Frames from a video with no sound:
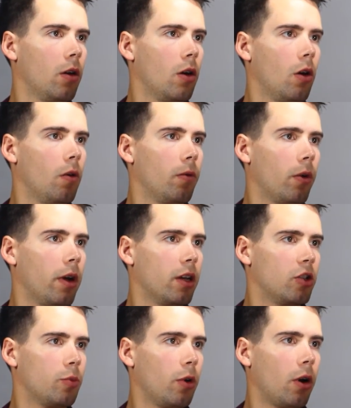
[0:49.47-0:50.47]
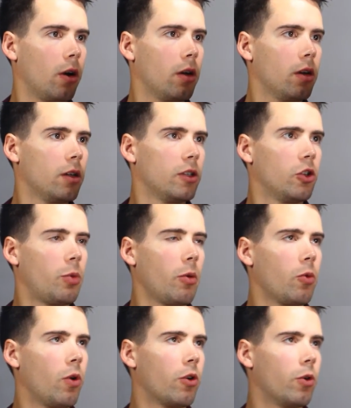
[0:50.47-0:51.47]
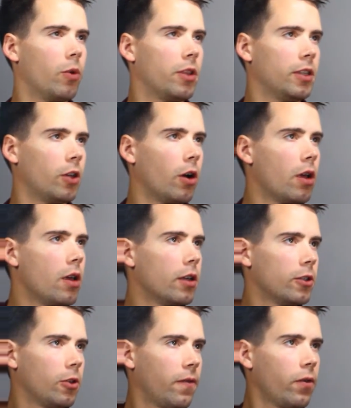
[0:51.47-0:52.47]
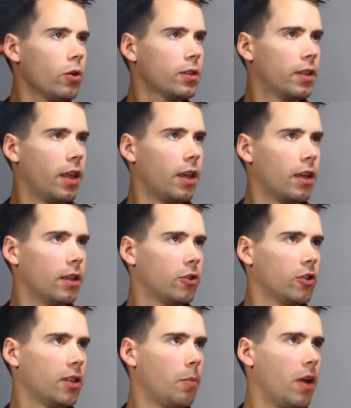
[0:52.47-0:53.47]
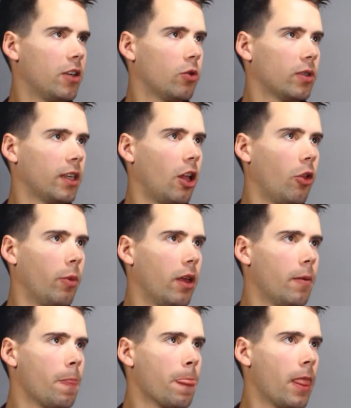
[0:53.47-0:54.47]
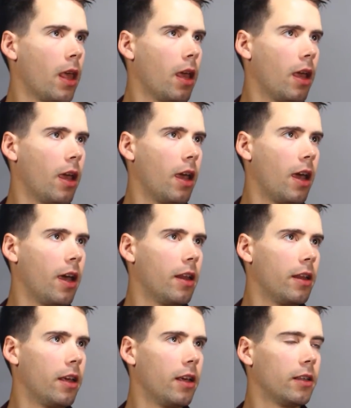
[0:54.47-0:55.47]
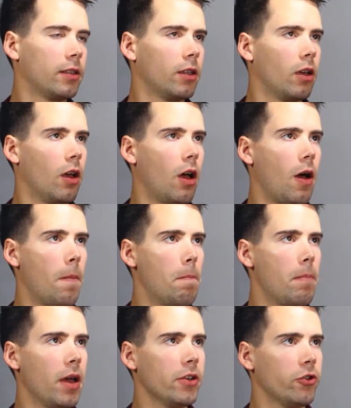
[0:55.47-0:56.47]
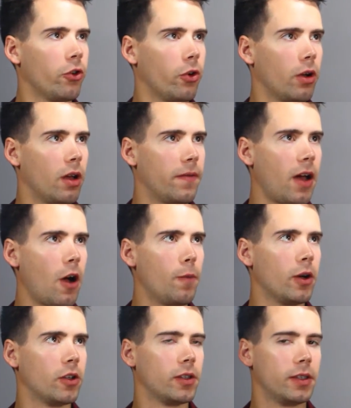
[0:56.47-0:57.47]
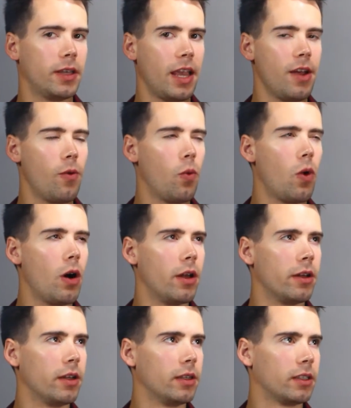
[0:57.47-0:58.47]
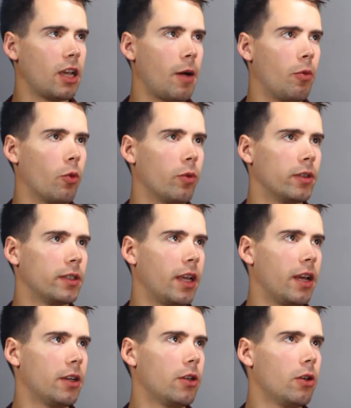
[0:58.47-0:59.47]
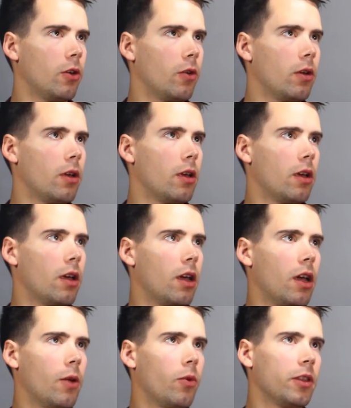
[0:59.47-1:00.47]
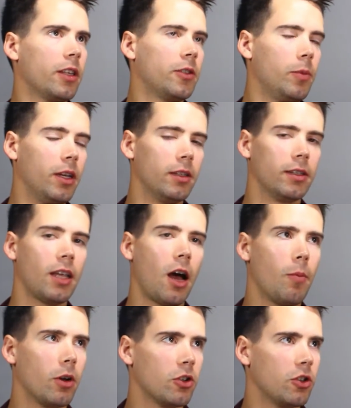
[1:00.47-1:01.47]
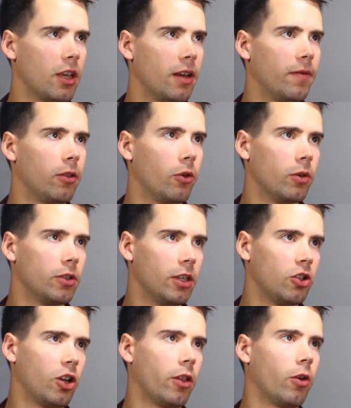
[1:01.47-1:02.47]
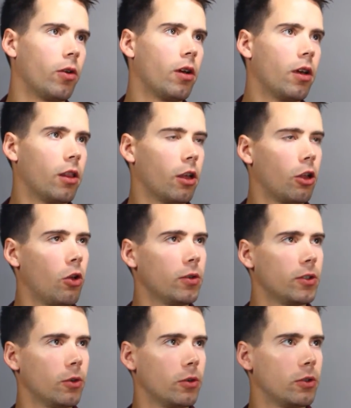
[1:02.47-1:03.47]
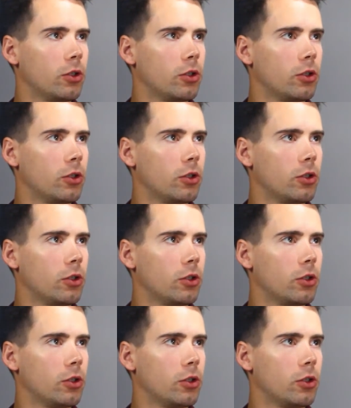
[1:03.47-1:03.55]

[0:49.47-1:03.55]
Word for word: over h-bar. So you're probably wondering what these are. So the first thing is just a matrix element, and it's a measure of how much state one is coupled with state two. And what this means is how much they influence each other. The closer